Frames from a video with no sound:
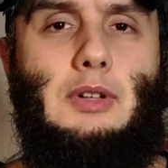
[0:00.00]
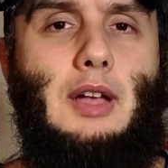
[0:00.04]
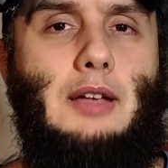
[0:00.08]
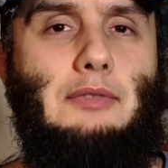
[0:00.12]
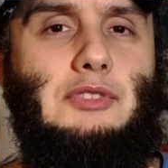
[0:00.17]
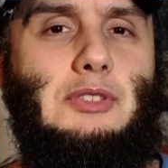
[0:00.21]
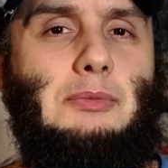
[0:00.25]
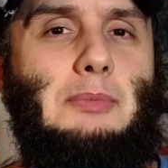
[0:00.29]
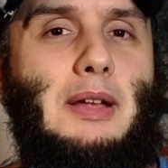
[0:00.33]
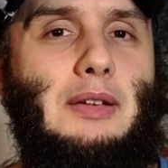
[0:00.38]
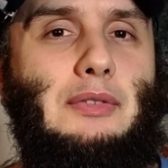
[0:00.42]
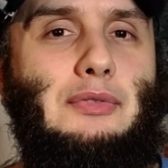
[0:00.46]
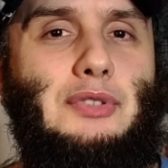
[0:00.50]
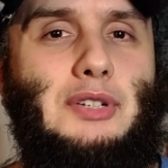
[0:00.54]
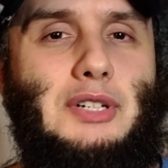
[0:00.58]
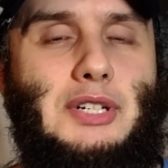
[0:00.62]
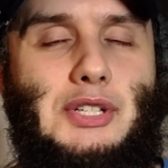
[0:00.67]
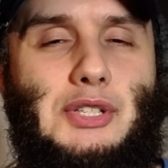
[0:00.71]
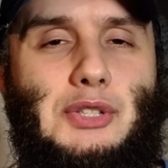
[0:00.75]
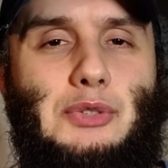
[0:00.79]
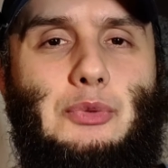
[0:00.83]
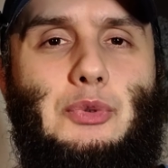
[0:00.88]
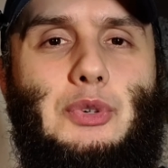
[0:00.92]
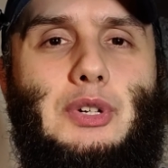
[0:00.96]
after my
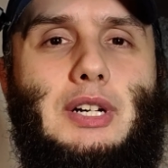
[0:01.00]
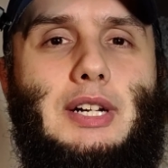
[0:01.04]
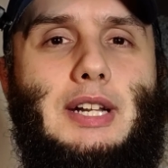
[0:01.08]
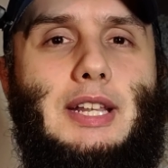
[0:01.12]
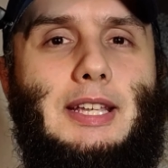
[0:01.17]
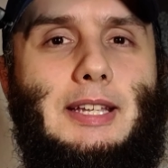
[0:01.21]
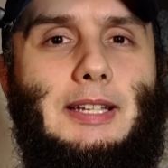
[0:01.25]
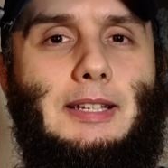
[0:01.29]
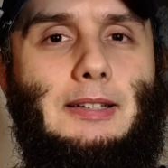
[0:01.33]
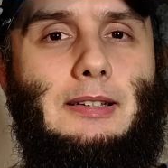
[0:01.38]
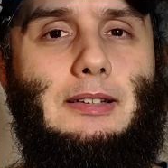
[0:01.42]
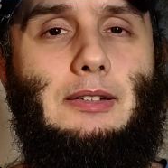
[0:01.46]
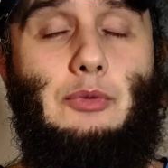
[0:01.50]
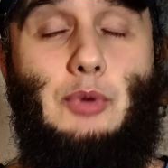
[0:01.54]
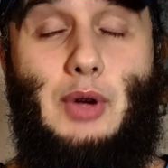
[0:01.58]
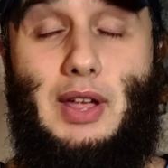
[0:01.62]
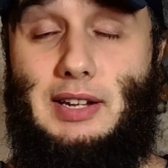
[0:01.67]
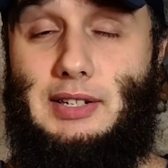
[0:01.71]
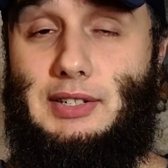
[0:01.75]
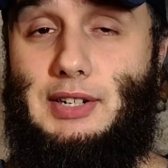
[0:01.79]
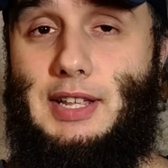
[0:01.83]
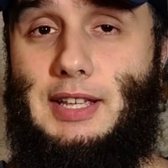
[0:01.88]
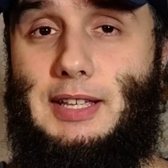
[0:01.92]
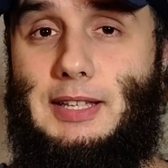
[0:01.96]
first wearing,
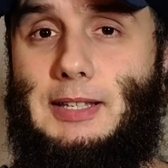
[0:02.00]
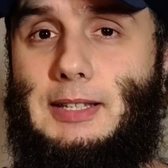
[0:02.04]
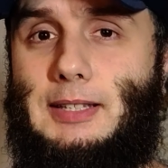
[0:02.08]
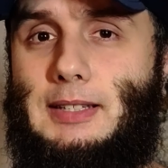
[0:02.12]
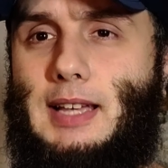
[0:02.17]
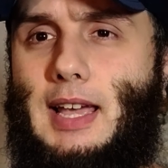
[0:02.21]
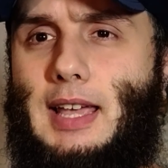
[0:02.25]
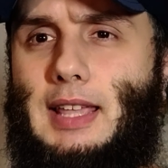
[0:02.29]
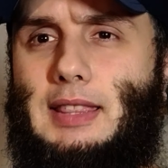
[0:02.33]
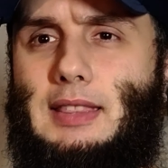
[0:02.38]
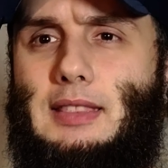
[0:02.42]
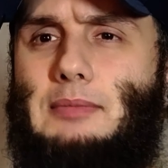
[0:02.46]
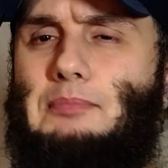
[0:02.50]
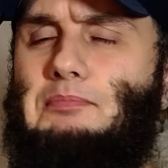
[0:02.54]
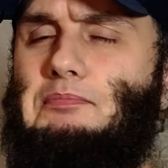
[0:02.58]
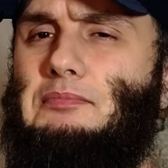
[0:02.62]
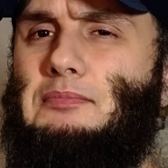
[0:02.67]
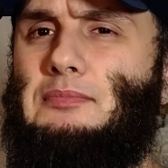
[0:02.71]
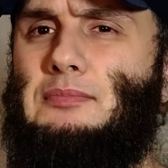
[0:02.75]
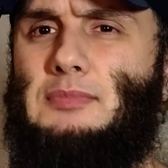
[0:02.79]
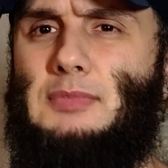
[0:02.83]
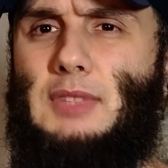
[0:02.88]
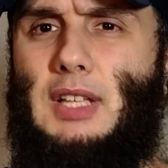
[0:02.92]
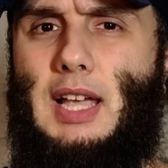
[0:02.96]
I
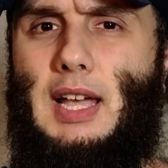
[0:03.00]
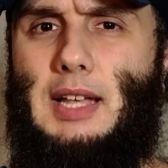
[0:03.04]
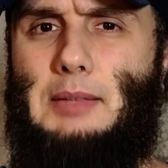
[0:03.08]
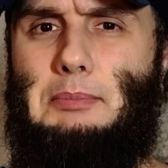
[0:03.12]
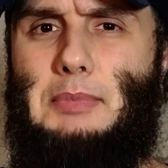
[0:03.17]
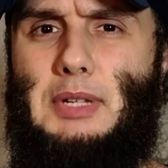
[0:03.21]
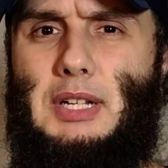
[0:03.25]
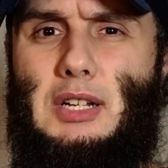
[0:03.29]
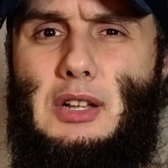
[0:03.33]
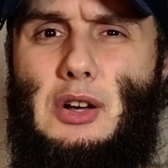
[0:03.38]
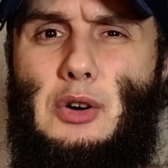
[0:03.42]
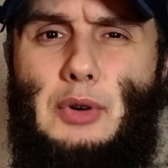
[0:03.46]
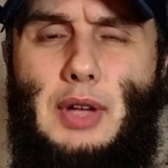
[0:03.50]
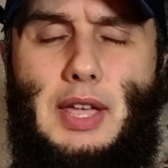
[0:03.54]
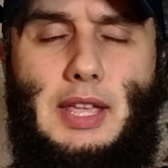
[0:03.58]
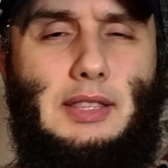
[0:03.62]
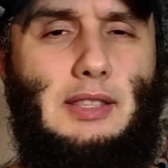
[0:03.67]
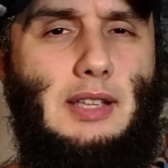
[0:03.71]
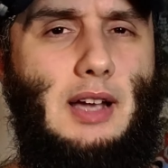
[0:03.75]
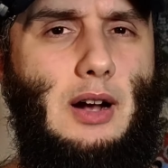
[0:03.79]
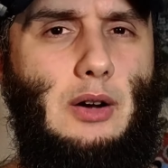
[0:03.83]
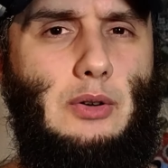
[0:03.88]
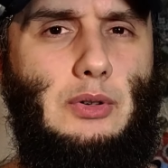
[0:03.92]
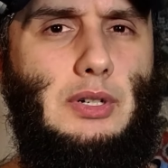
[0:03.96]
got below
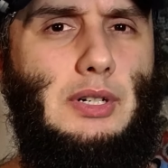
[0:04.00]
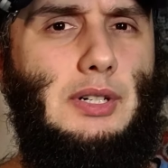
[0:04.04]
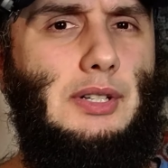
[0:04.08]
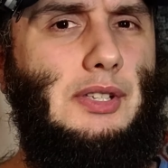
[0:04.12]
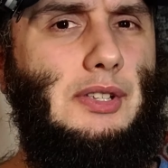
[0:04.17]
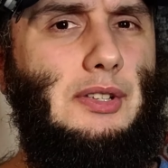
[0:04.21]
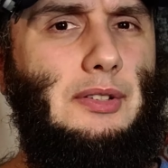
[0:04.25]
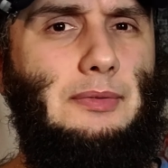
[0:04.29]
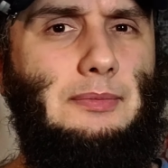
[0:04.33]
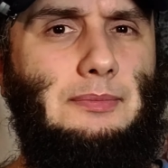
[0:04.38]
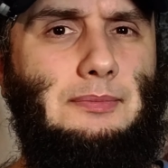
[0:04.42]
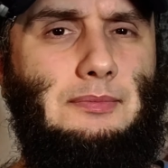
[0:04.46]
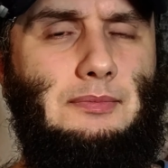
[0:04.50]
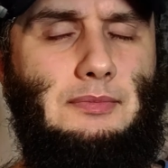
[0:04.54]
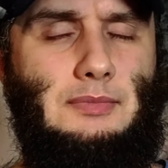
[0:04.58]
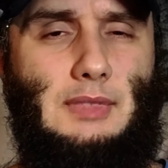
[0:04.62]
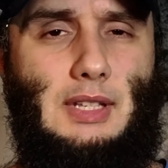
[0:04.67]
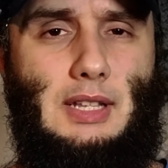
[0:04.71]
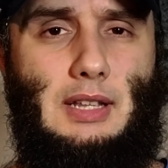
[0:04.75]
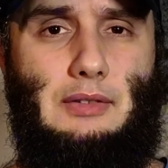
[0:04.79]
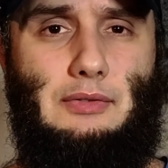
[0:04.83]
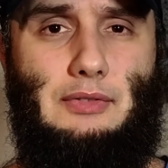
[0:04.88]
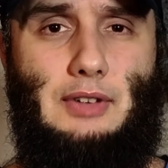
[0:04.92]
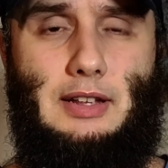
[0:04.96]
8 hours,
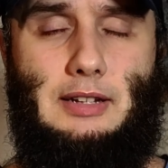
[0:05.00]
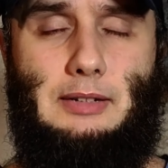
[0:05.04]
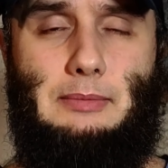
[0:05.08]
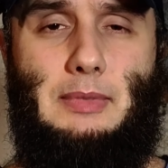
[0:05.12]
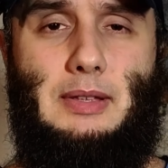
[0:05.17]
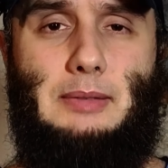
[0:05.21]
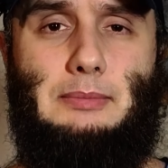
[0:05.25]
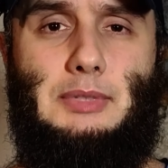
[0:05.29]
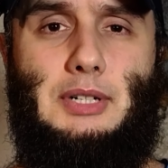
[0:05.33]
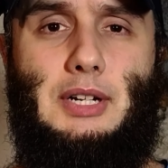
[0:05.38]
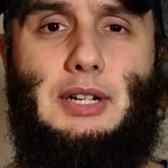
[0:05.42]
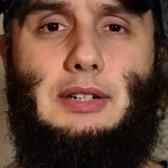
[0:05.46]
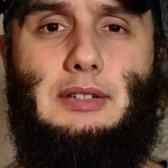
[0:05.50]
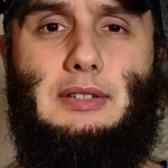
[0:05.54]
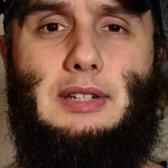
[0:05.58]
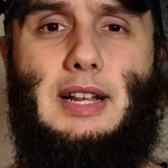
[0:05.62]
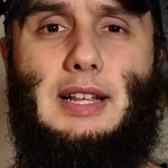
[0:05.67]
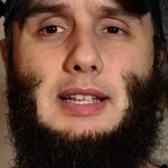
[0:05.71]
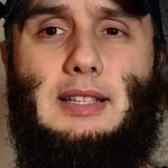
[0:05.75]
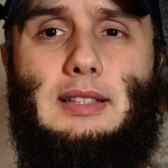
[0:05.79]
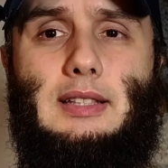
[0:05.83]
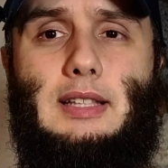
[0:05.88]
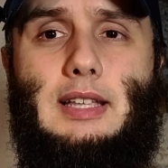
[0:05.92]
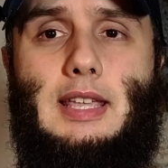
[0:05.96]
if I remember
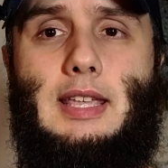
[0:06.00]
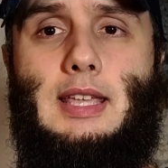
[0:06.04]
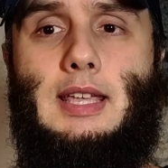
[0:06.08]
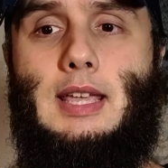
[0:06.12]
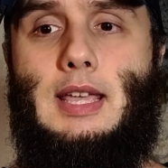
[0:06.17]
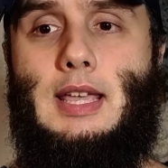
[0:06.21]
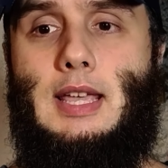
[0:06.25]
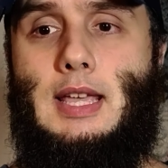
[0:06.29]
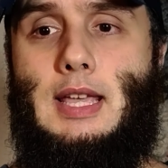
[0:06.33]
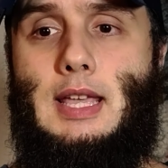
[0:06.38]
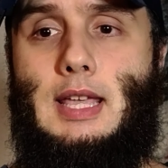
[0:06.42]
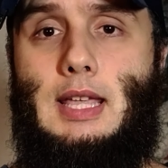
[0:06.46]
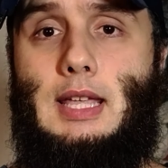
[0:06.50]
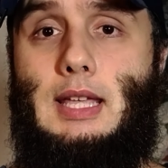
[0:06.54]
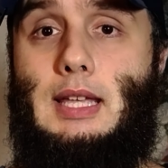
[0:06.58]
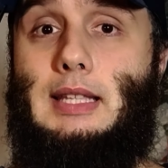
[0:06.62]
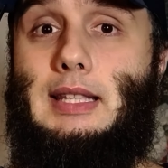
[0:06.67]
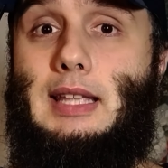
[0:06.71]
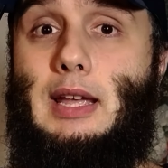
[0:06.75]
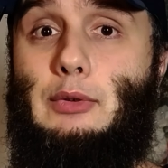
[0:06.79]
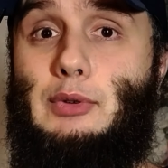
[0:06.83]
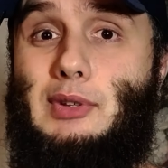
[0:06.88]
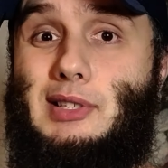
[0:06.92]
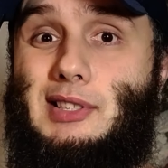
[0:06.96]
correctly,
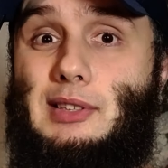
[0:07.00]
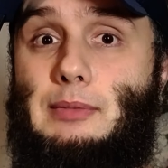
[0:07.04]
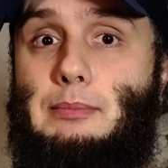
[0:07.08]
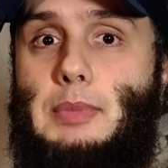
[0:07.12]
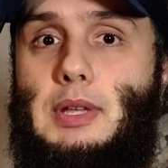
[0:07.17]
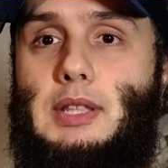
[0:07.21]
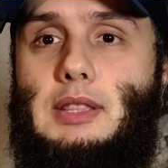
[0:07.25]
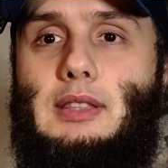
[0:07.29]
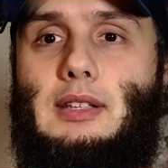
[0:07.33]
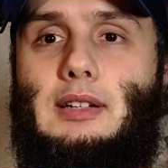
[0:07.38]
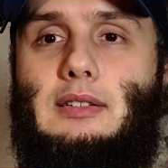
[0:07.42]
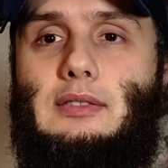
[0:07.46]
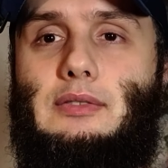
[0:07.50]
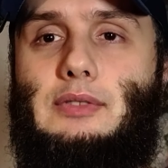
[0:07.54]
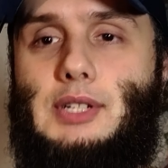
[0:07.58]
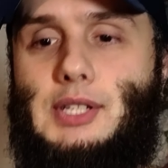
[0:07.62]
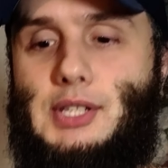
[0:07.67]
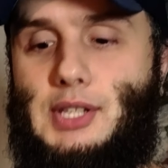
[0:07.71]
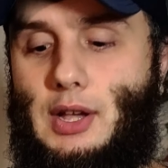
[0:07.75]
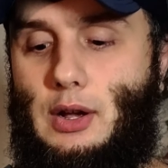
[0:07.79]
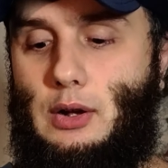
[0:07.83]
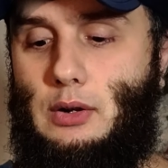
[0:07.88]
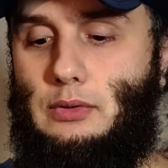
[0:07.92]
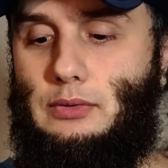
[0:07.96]
and I was a bit
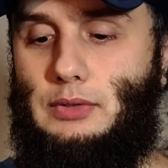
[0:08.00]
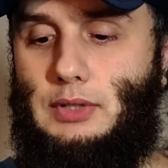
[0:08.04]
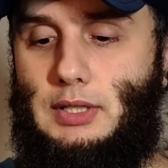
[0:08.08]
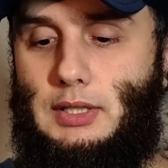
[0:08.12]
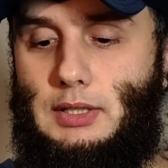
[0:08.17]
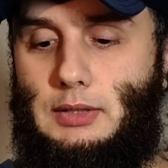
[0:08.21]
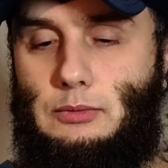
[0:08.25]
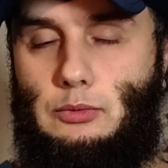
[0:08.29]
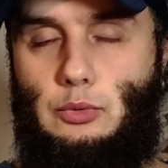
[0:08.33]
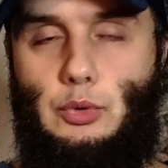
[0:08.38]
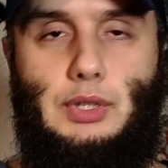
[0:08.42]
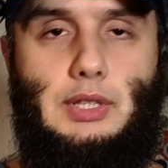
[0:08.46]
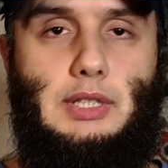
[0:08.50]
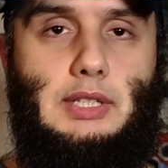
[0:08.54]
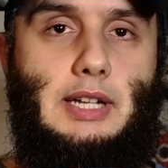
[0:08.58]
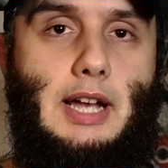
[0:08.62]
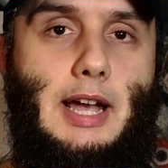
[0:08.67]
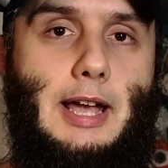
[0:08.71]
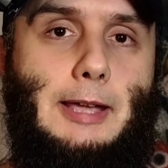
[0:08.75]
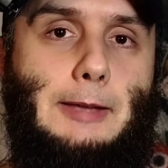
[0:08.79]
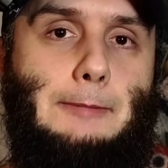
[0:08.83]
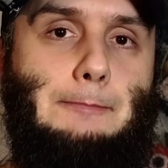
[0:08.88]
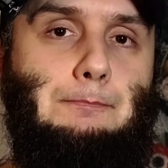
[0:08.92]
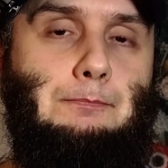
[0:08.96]
nervous. However, with
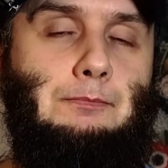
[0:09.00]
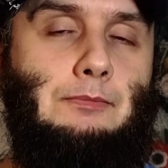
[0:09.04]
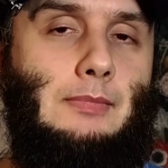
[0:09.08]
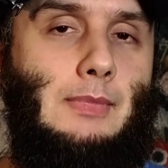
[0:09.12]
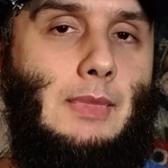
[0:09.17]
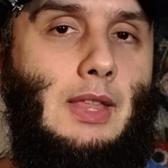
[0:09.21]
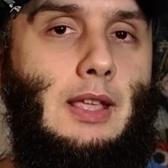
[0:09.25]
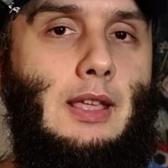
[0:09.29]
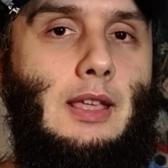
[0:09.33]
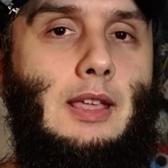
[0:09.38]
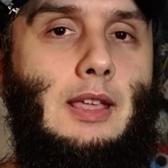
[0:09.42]
time,